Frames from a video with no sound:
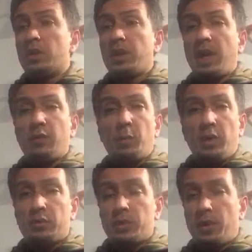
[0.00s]
to have a
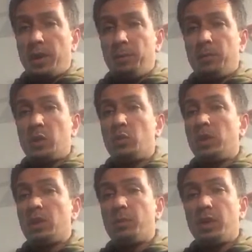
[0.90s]
bit of time, you
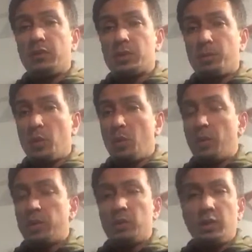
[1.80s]
need a bit of
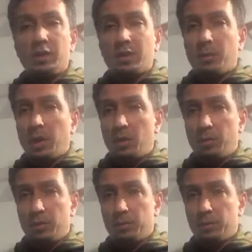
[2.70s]
support, you need some
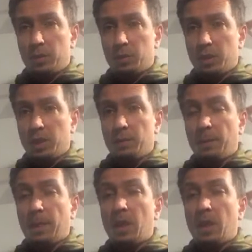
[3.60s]
help. Okay,